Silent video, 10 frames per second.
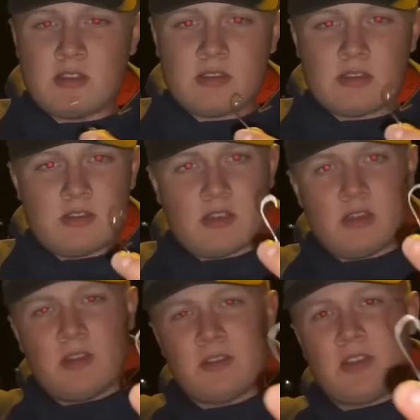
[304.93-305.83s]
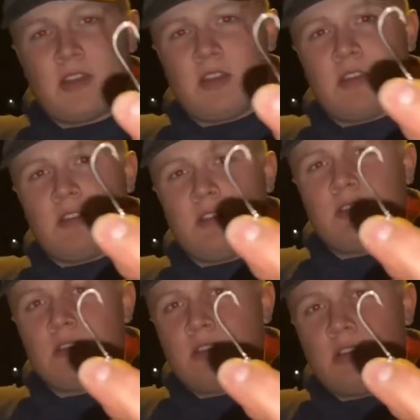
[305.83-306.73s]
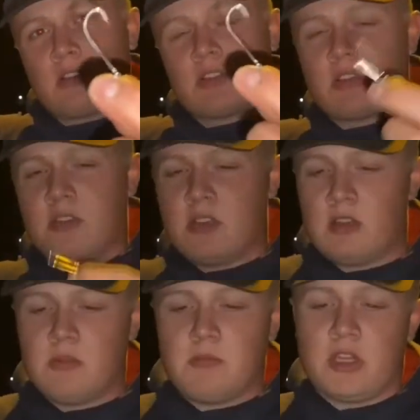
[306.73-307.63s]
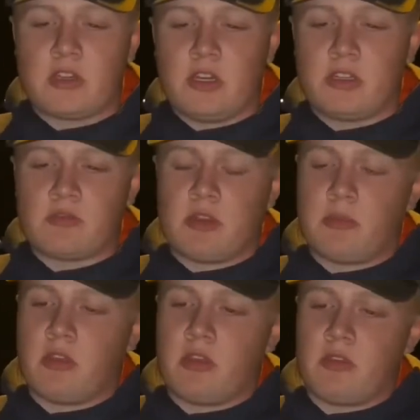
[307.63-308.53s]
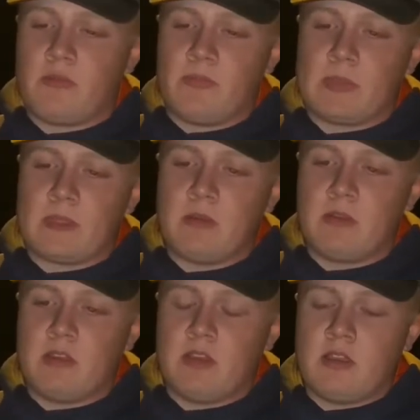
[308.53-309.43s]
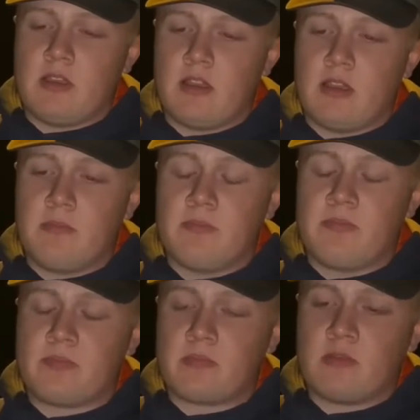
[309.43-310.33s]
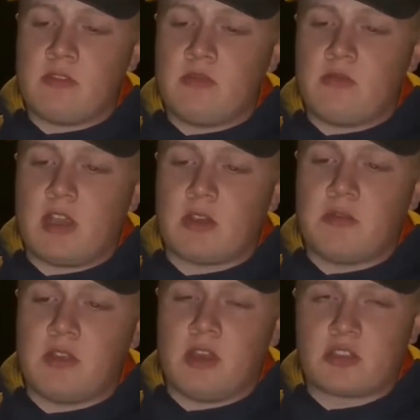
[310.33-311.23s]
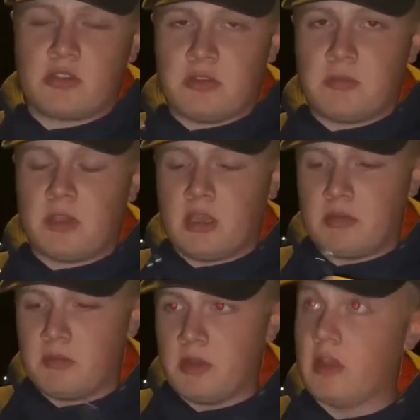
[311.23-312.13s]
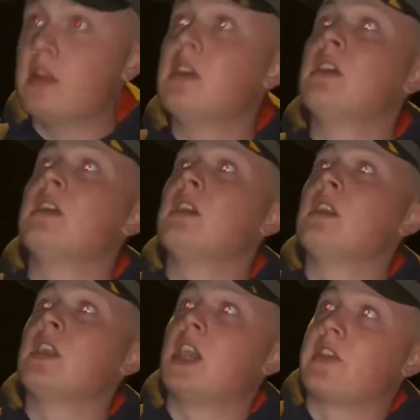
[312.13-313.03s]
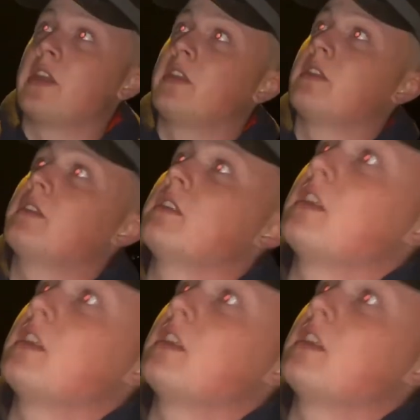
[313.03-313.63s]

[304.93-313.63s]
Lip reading: yeah, little tiny little hooks. Basically, just wrap the rag over that. I'll show you how to bait up in a minute. And then last